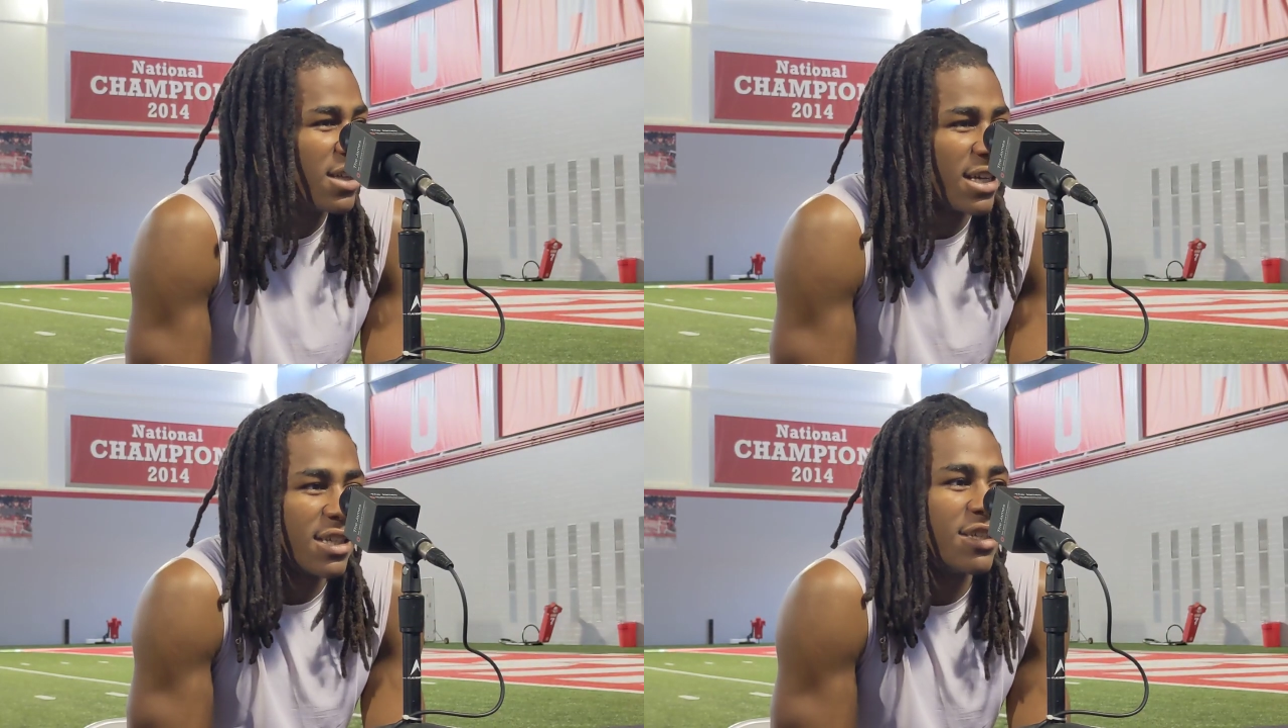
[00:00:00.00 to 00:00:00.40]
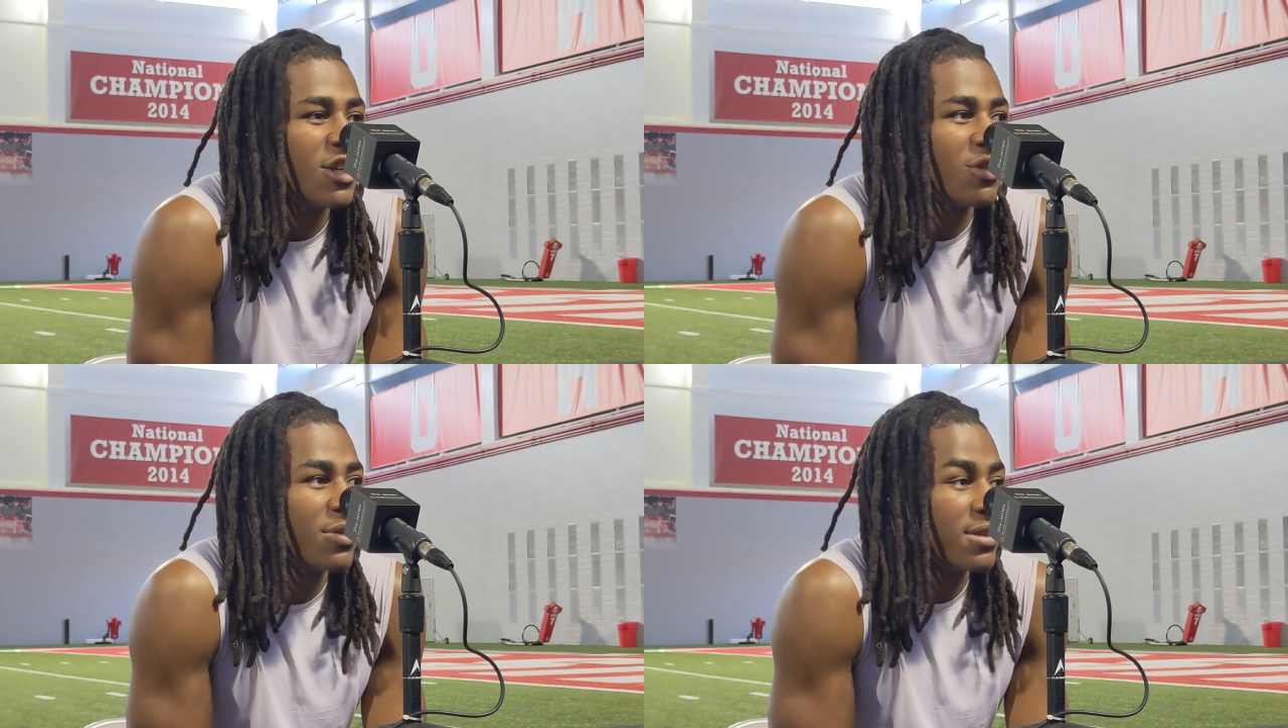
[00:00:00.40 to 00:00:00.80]
Like,
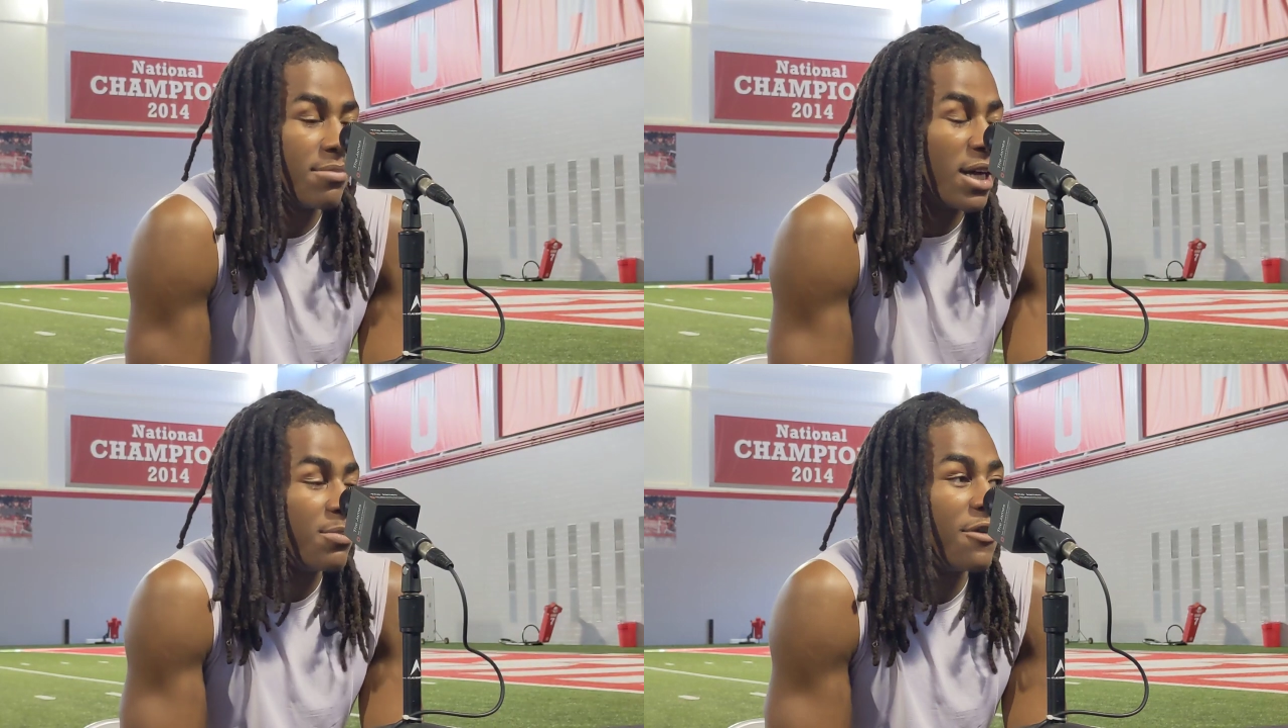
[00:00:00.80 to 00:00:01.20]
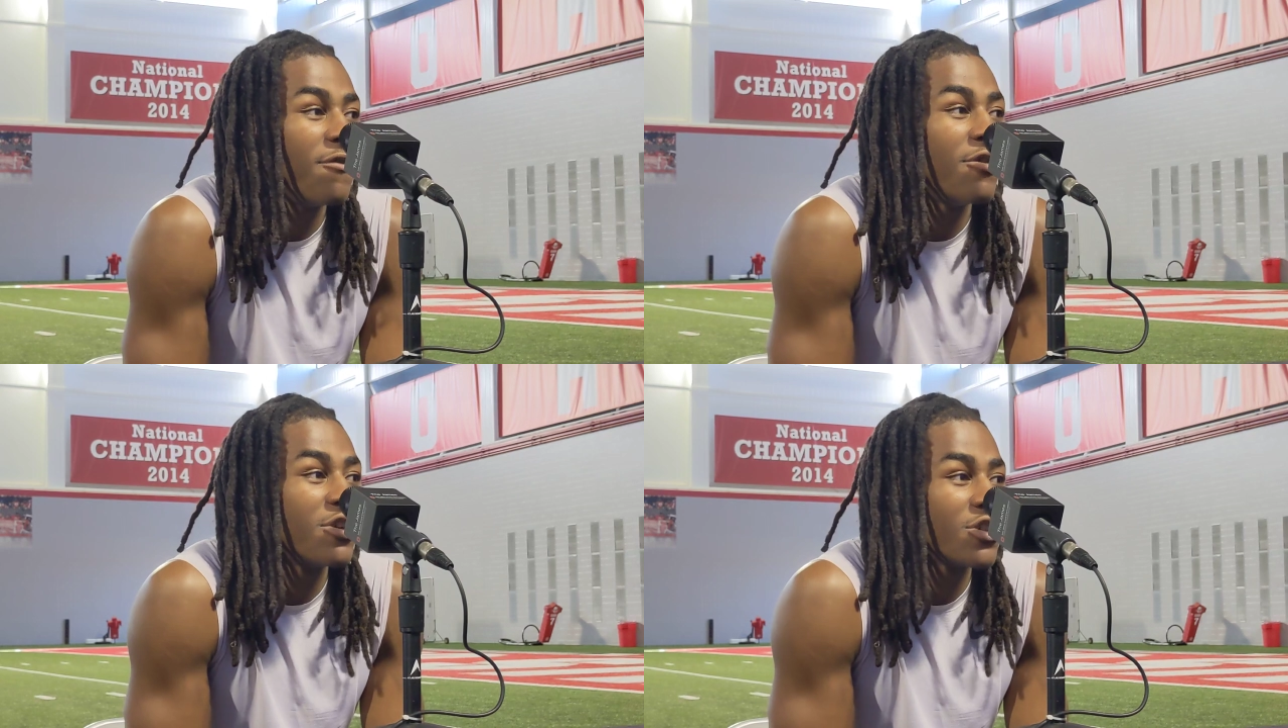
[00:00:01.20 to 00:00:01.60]
Denzel's been about to be a
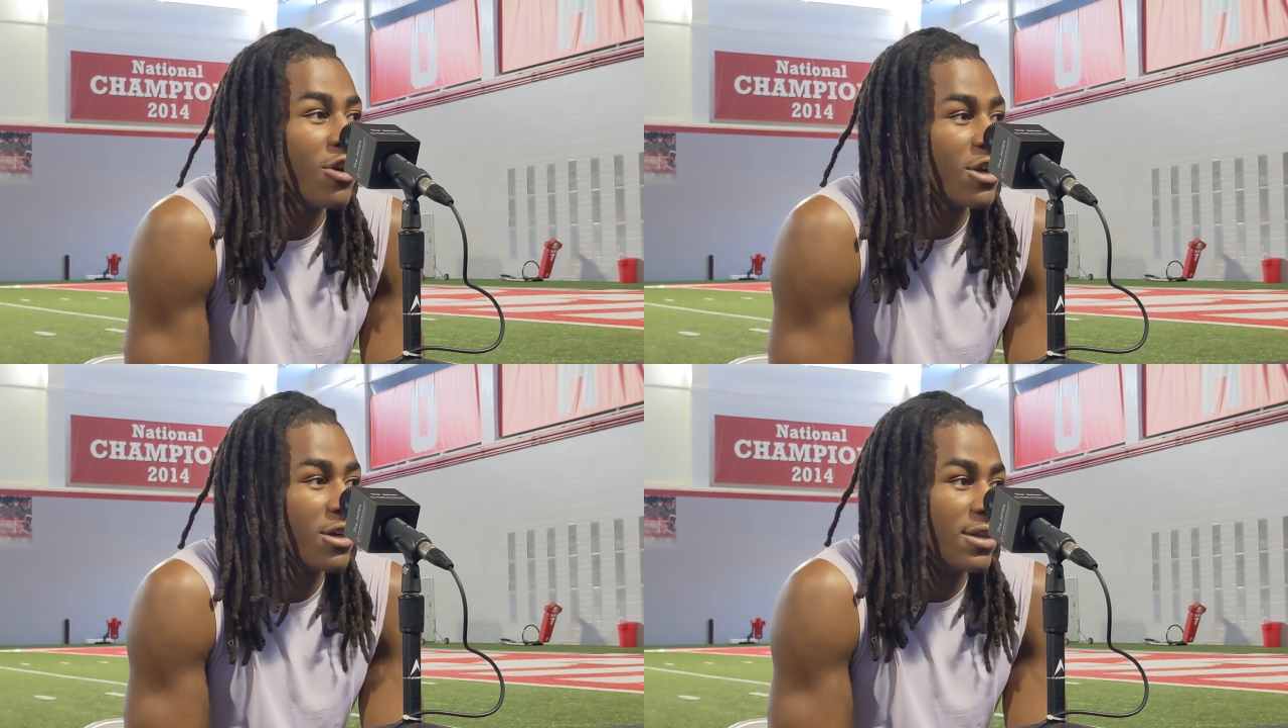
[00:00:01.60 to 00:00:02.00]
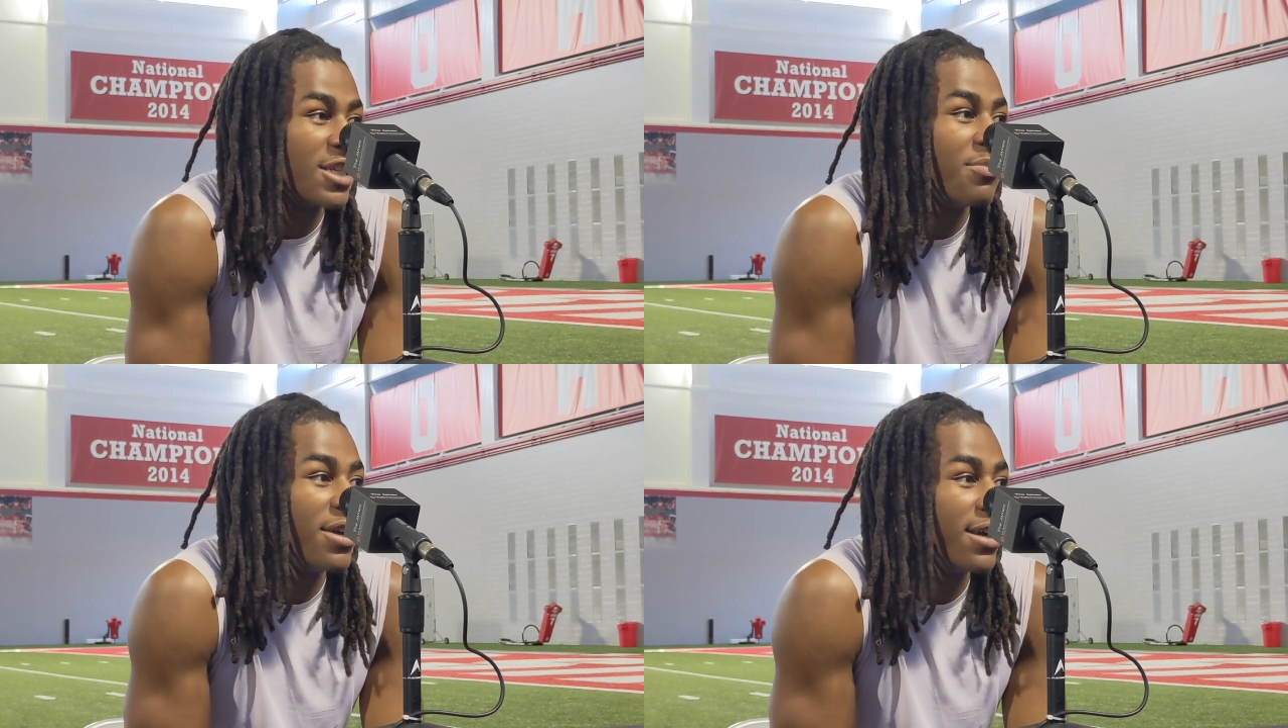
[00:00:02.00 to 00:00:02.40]
four-year starter.
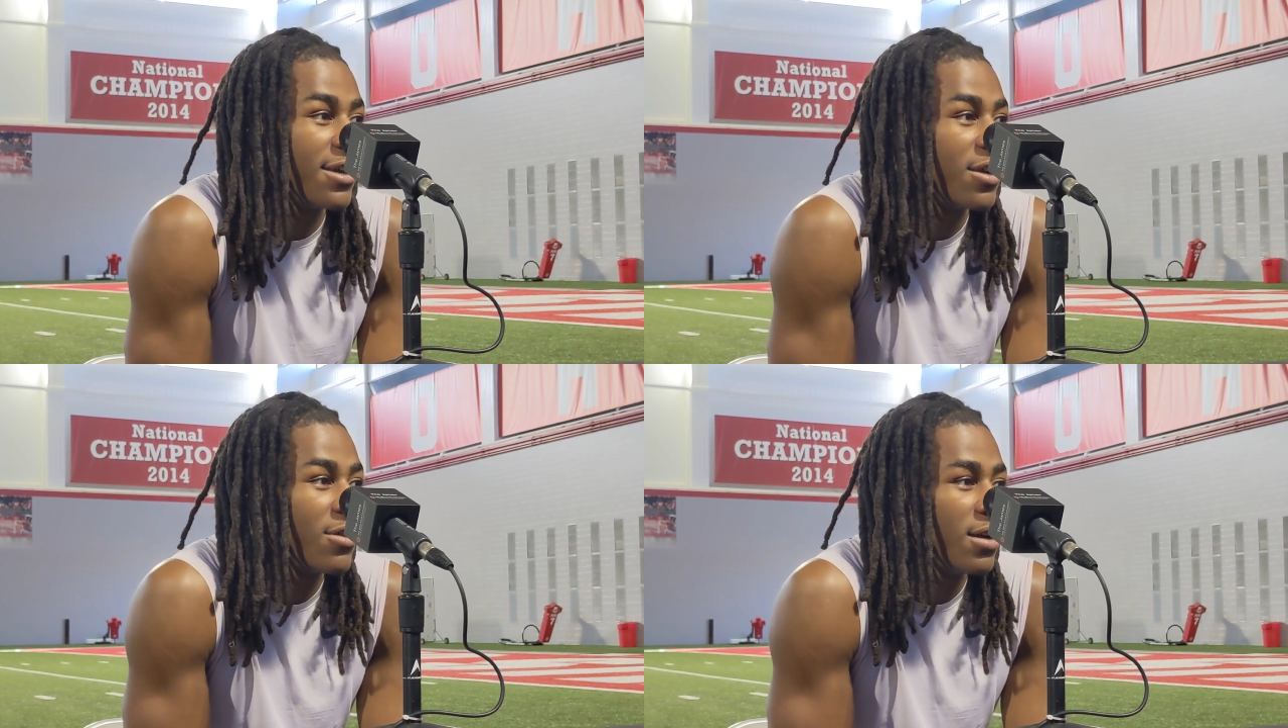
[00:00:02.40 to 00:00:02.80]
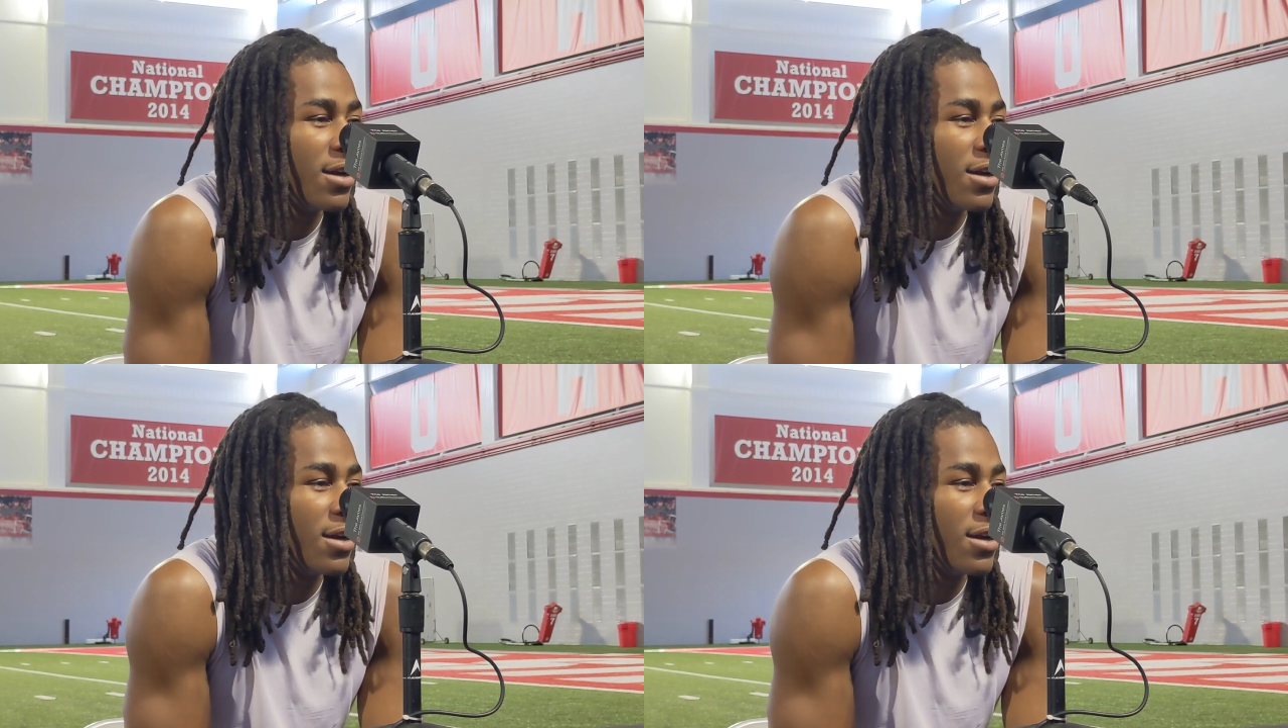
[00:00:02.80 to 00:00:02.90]
That's big, you know?